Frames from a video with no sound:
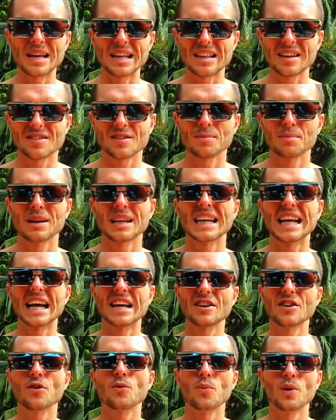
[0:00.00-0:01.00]
be disciplined,
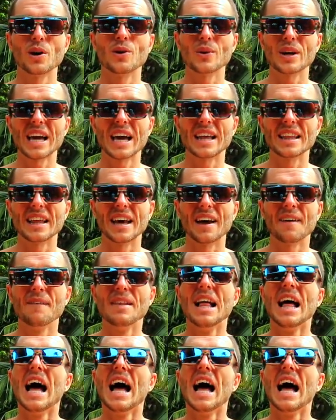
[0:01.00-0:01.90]
and you will get there.